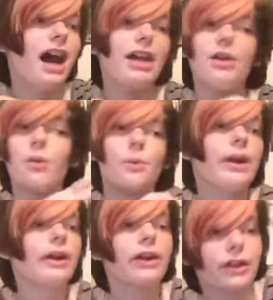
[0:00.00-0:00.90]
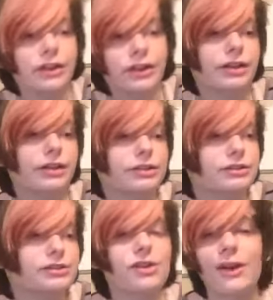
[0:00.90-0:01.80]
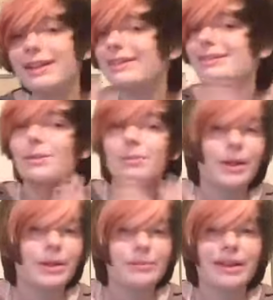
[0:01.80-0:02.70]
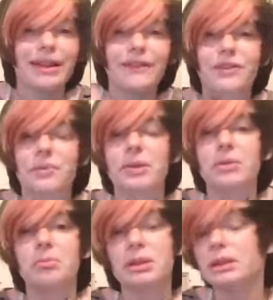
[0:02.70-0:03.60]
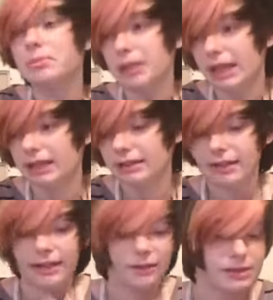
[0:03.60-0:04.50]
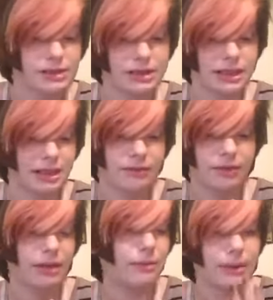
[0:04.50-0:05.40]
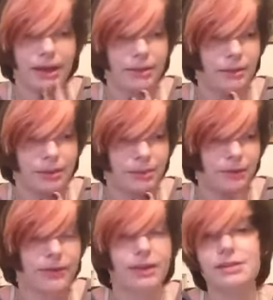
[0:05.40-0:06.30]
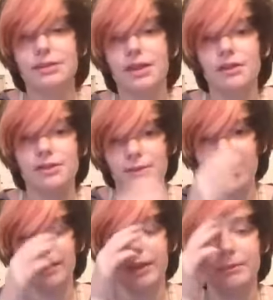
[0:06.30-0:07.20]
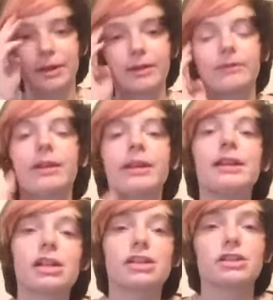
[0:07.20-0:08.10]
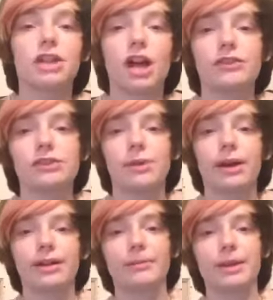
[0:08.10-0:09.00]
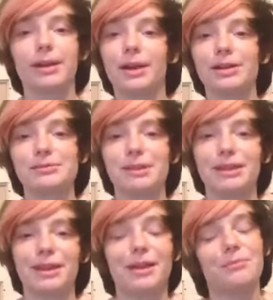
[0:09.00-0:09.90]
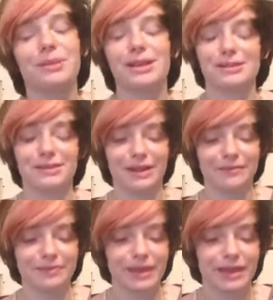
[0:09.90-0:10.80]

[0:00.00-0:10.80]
I don't wear color. So I need some color in my life or I'm completely bland. I can risk it thinking of like a black and white movie. It's another reason why I dye my hair. That's actually not a reason why I dye my hair. I just made that up, but that's okay.